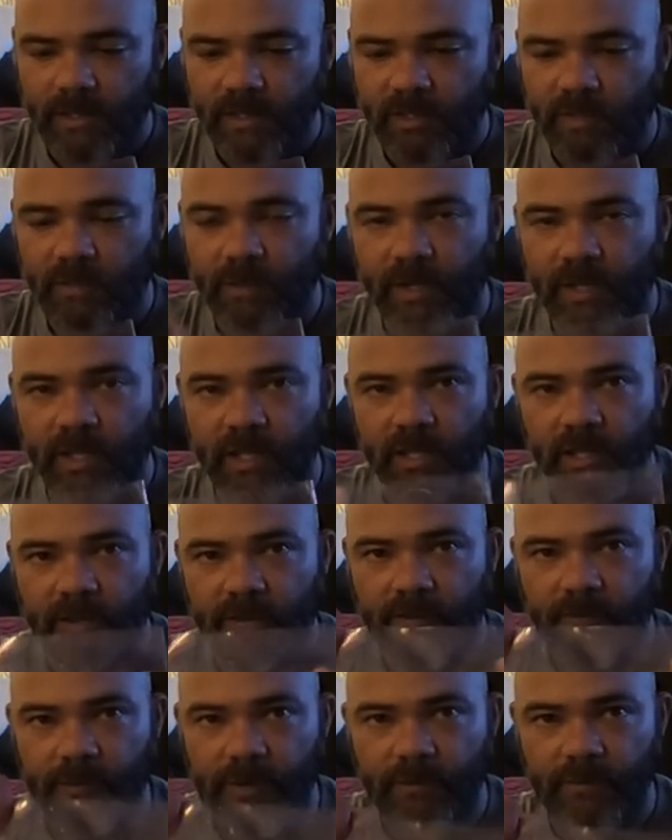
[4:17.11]
to where you can
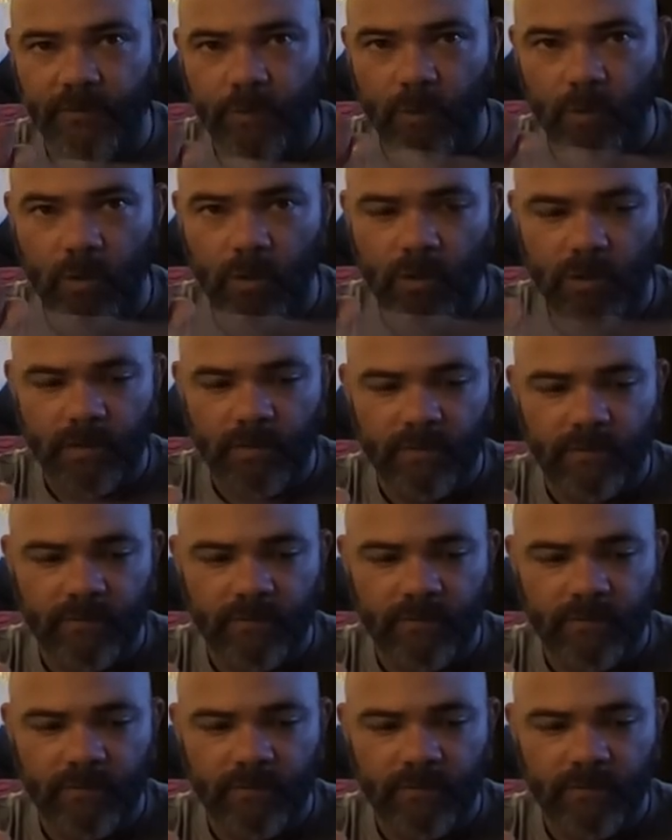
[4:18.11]
get three full